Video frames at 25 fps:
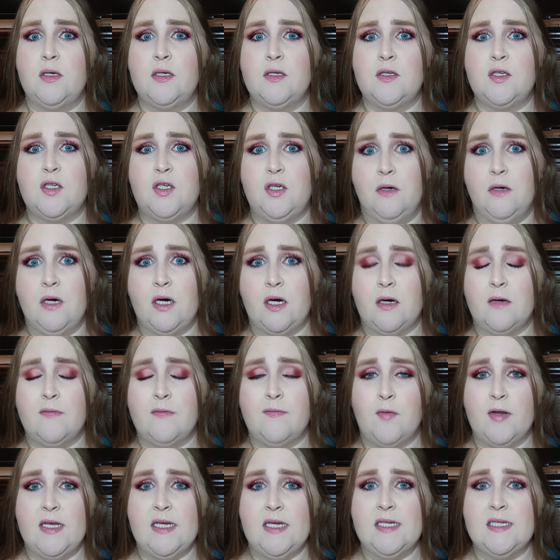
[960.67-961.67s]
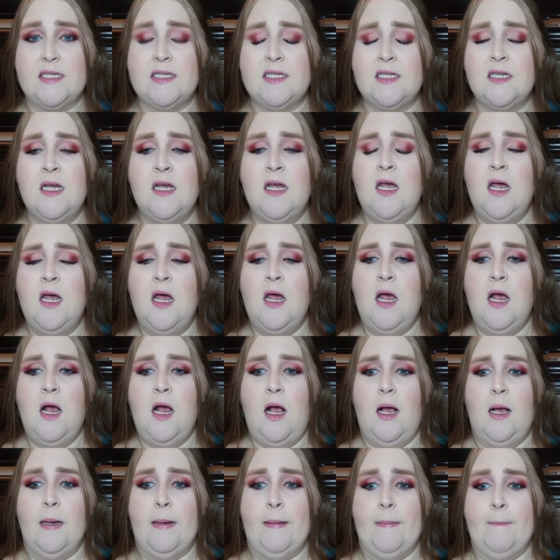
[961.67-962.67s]
to her for this.
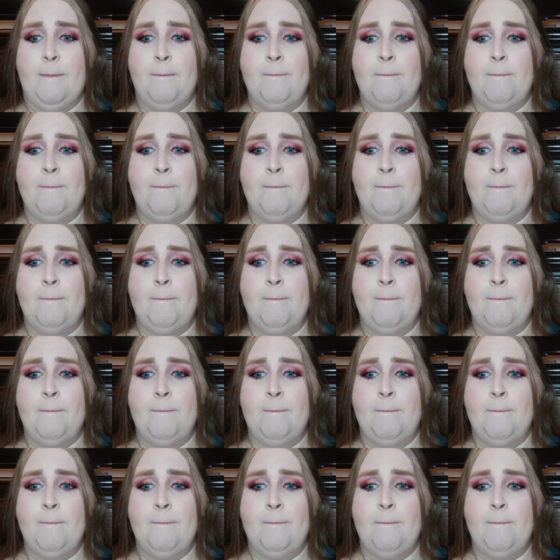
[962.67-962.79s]
I